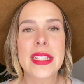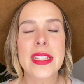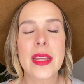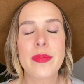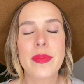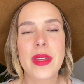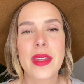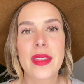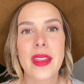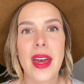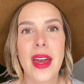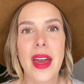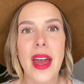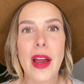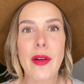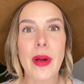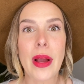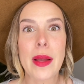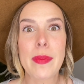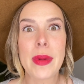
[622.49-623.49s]
something that
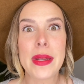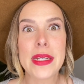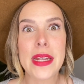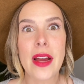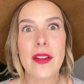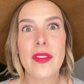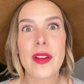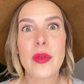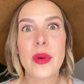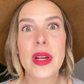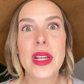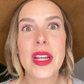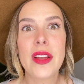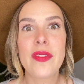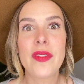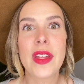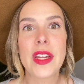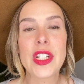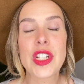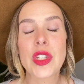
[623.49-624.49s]
I recommend to everyone
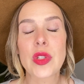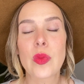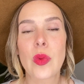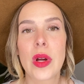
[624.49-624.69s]
if they just